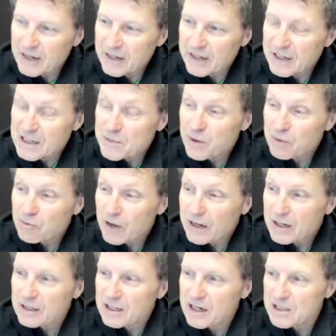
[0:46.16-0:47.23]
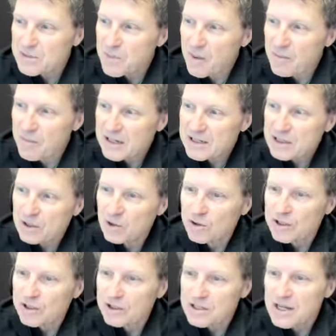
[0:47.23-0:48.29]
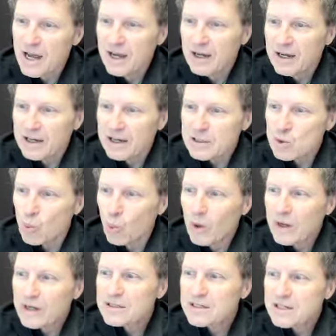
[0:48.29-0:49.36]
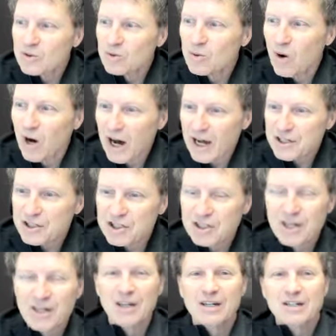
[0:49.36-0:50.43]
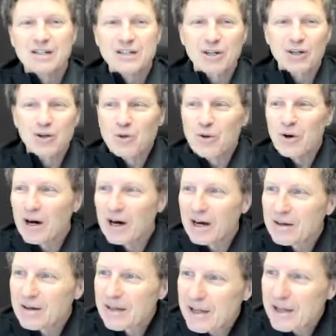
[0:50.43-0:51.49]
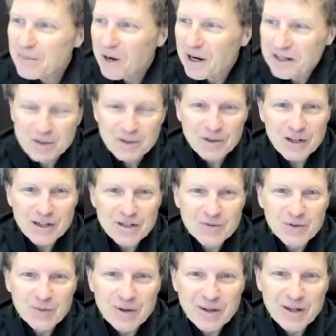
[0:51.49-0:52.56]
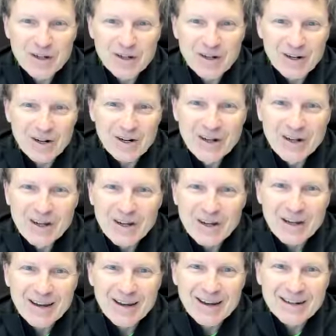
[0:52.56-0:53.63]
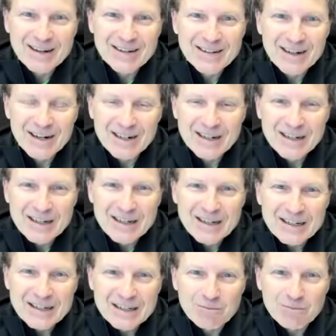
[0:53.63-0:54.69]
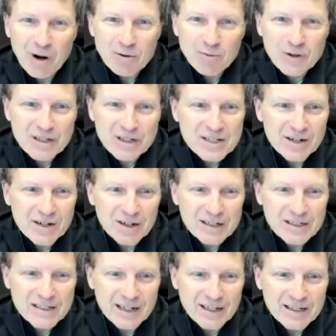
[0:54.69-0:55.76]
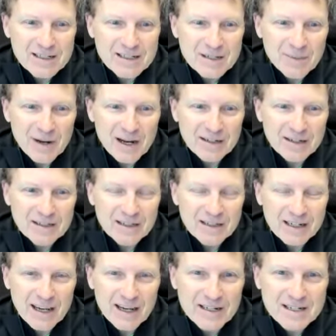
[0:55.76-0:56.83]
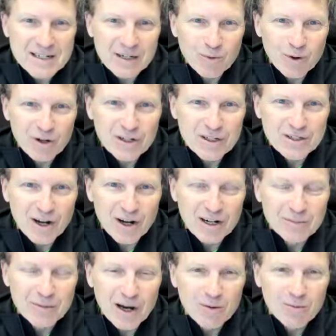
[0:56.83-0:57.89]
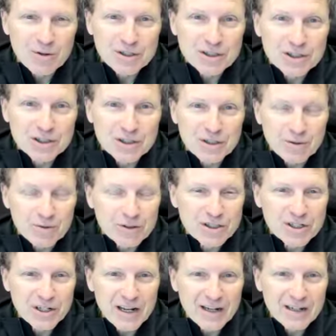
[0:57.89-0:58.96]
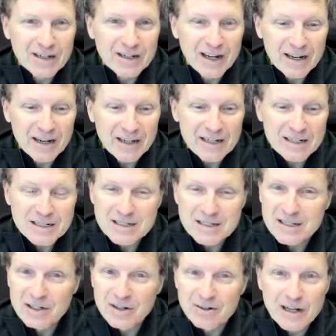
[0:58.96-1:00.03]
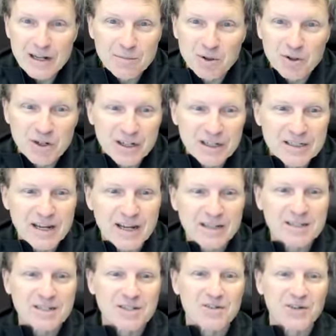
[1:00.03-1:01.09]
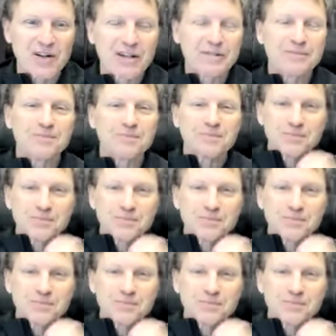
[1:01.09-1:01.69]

And he has been recognized by best lawyers as ones to watch. So, hey, Michael, thanks for being here. And why don't we get started? Tell us about the case that we're going to talk about, which originated, I guess, in your neighborhood in Texas, right?